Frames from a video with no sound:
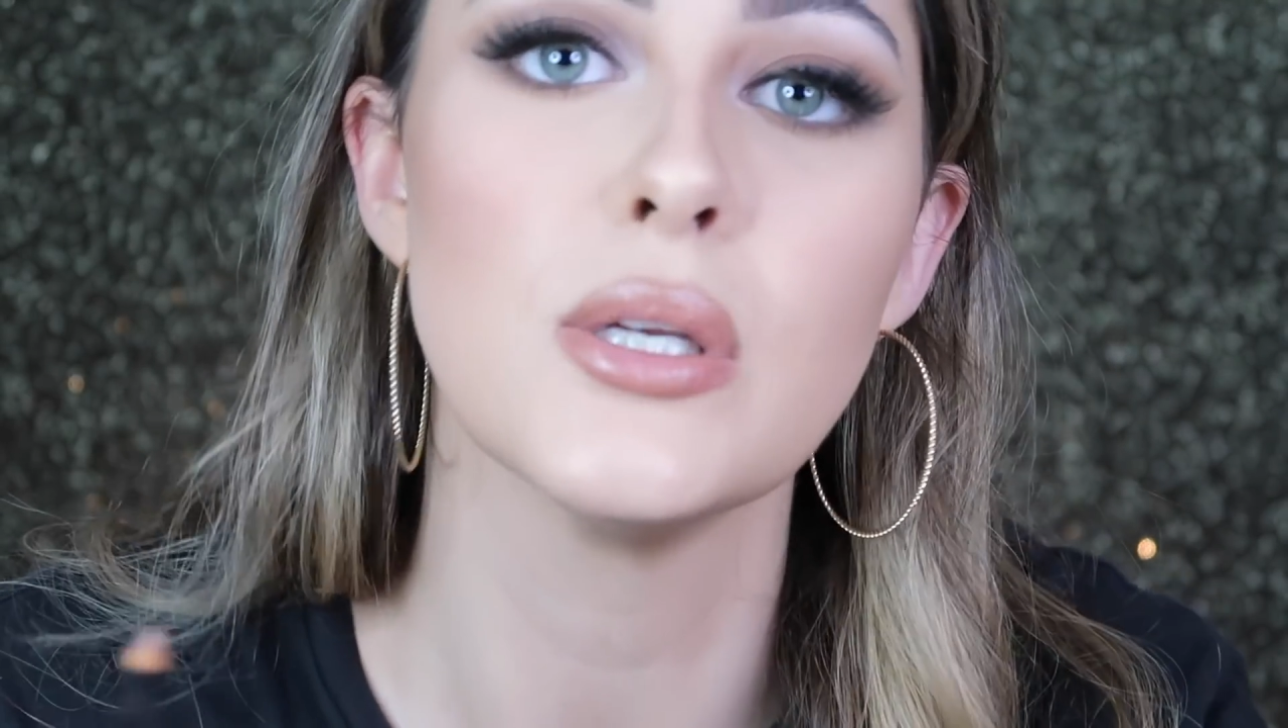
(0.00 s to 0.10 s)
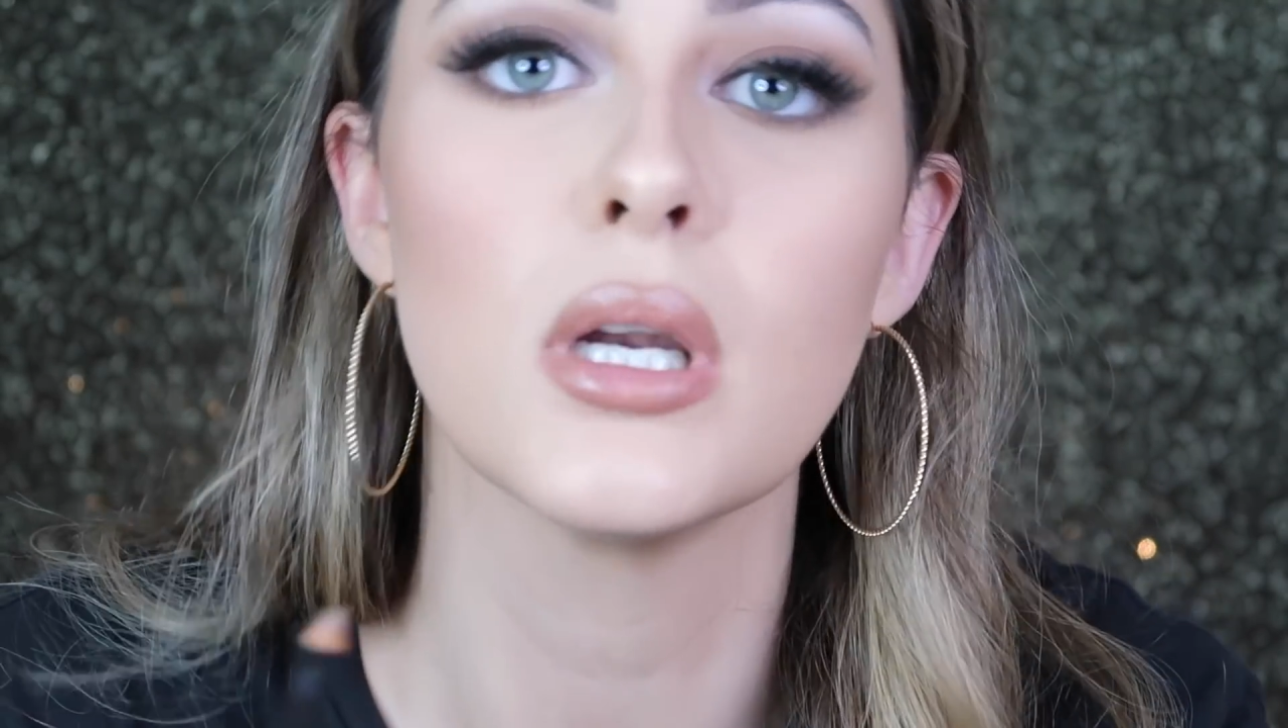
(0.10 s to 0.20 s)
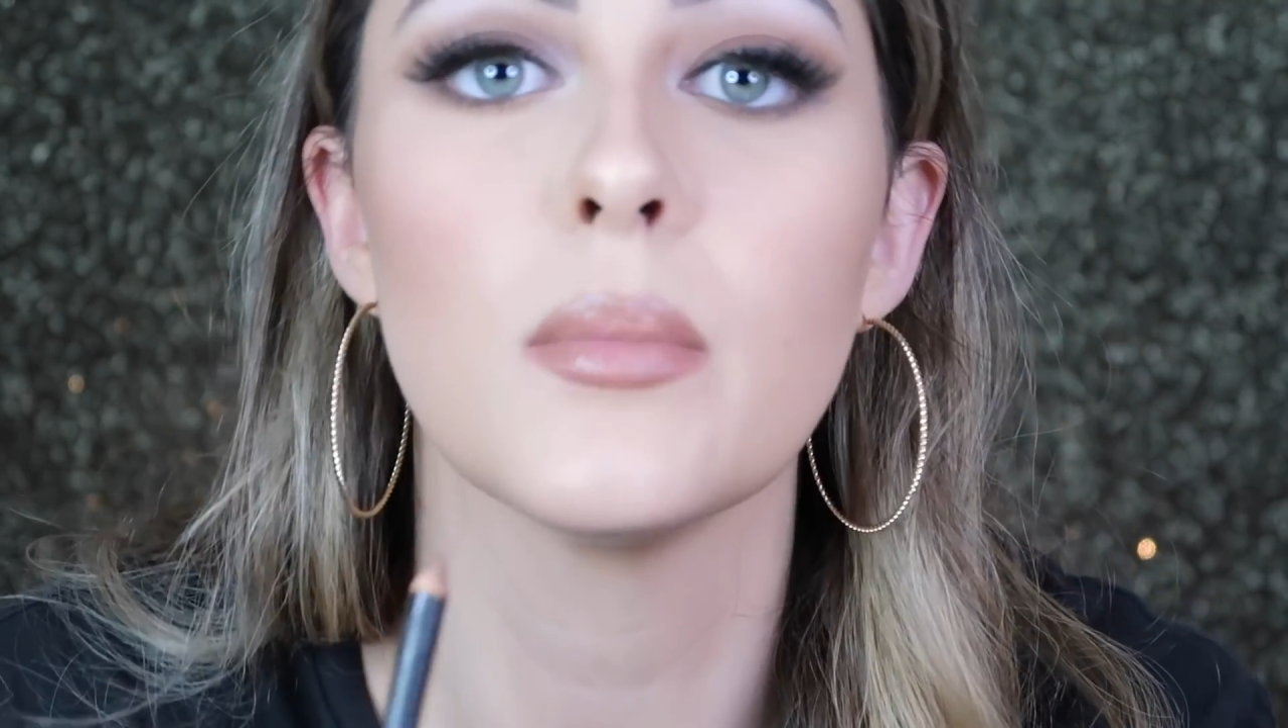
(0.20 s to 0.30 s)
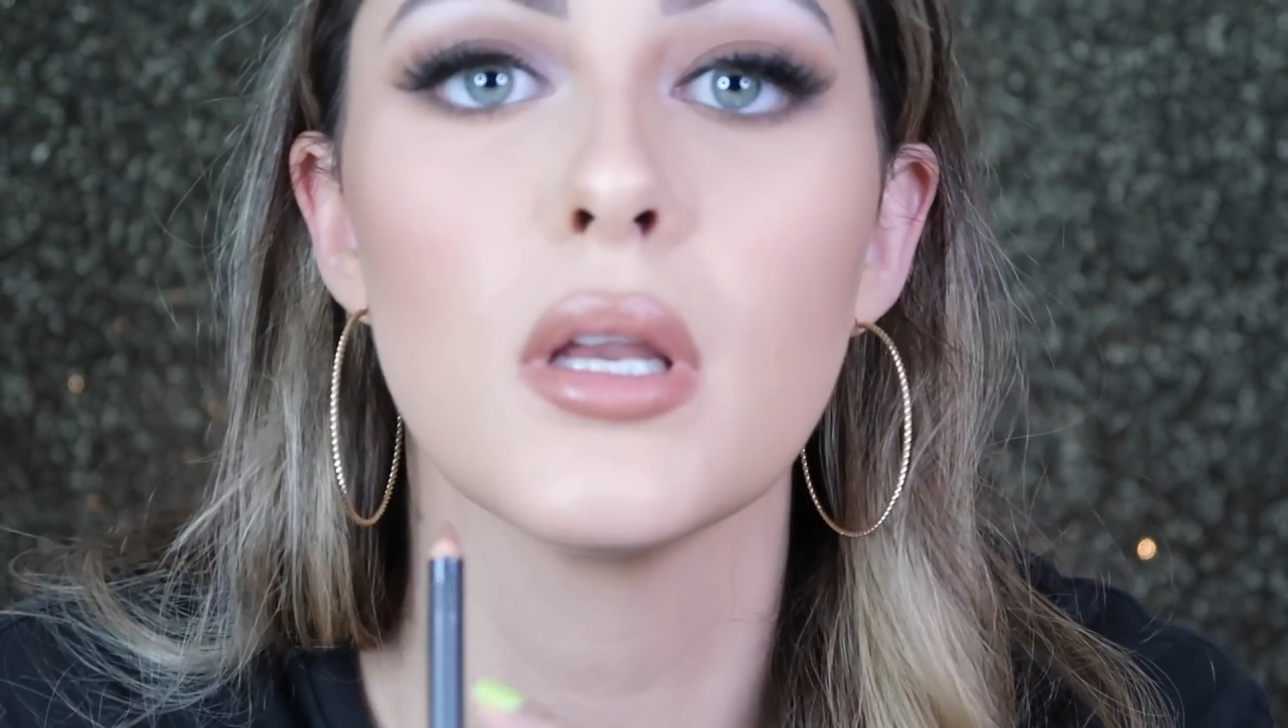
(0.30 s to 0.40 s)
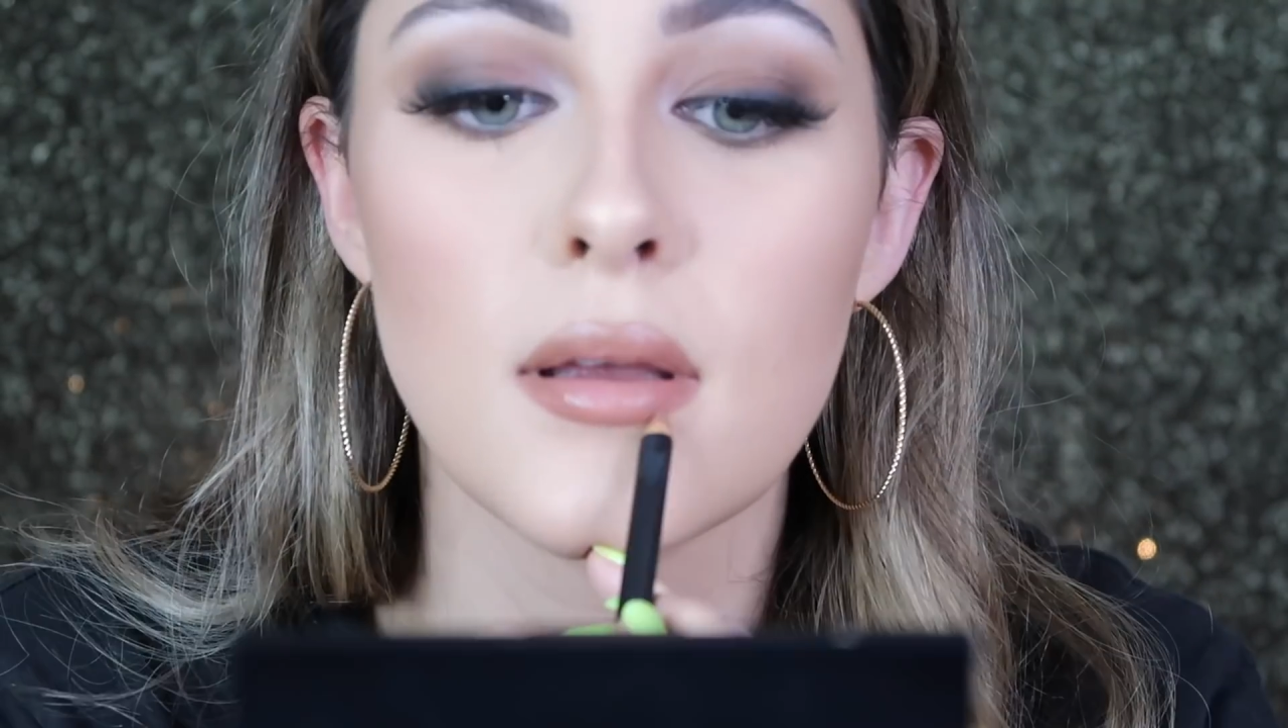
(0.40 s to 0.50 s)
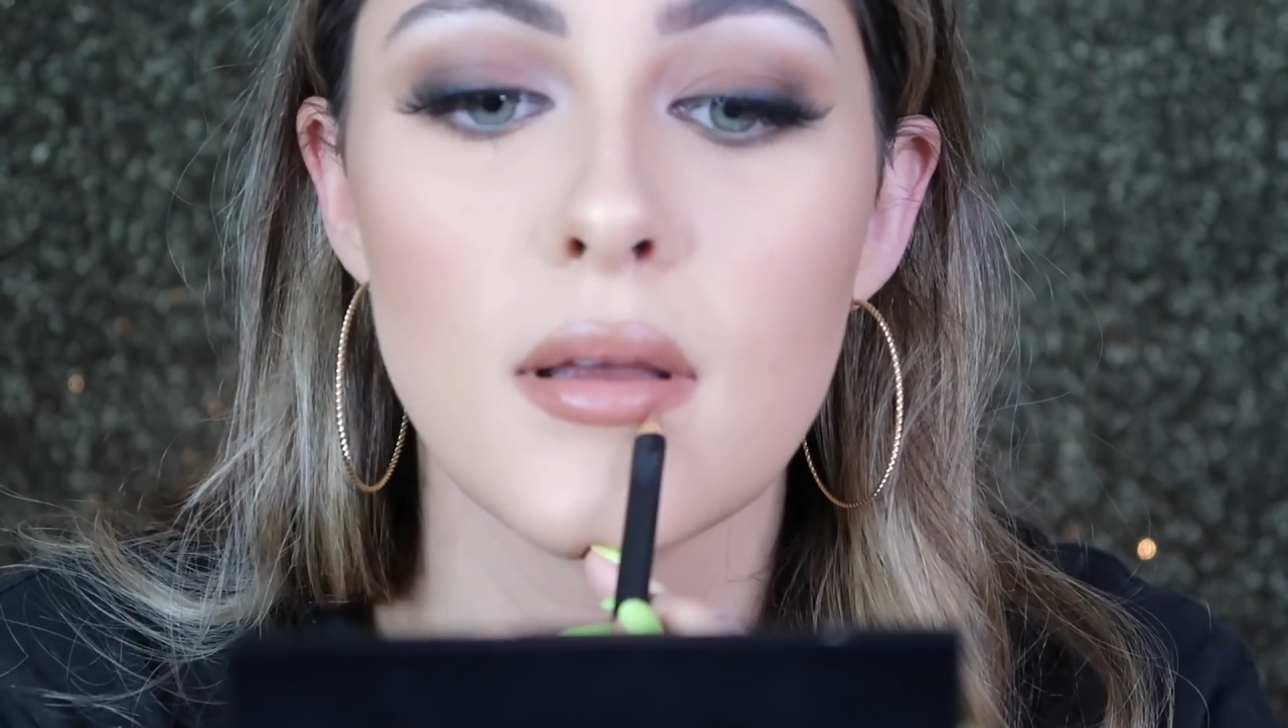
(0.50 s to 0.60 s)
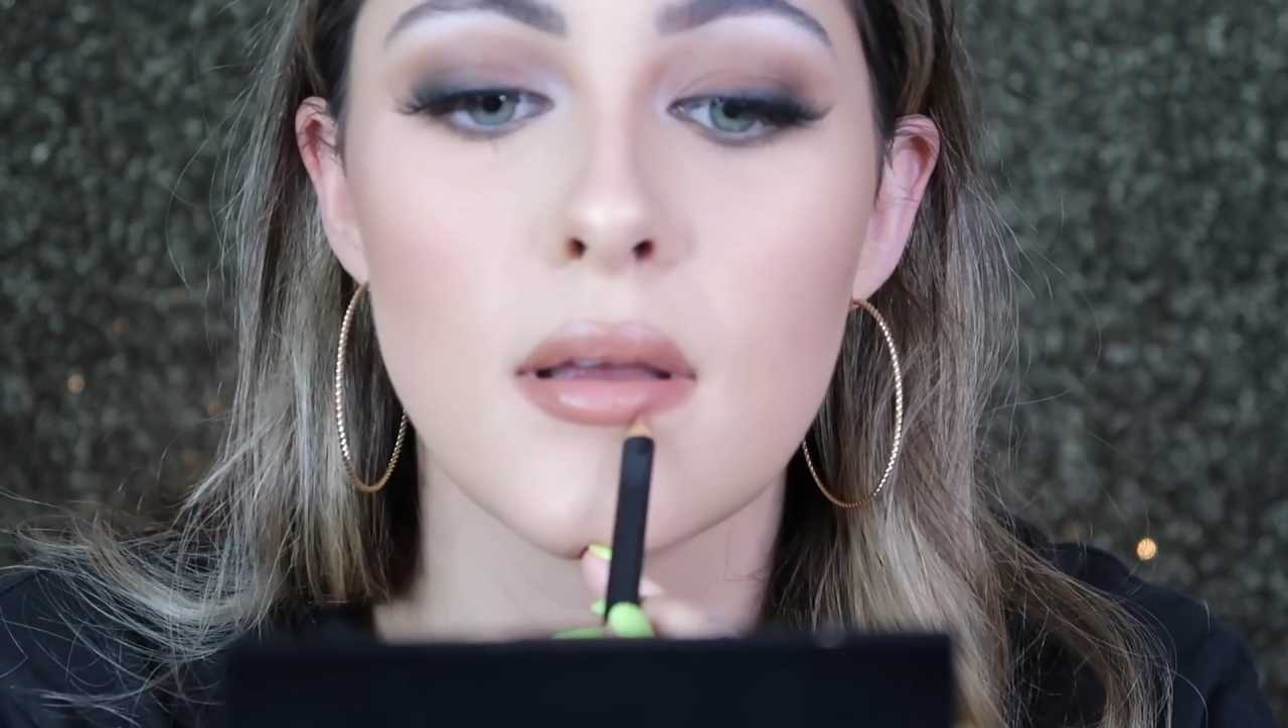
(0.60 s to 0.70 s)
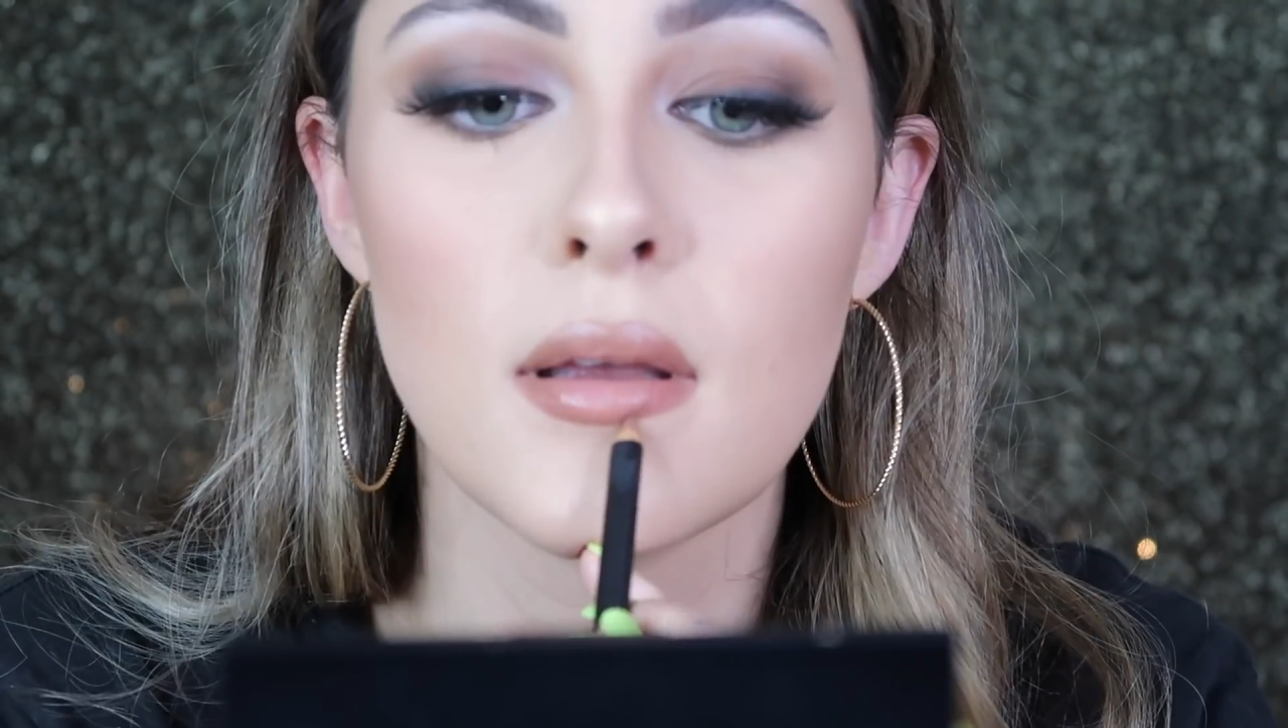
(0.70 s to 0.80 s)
see what I mean.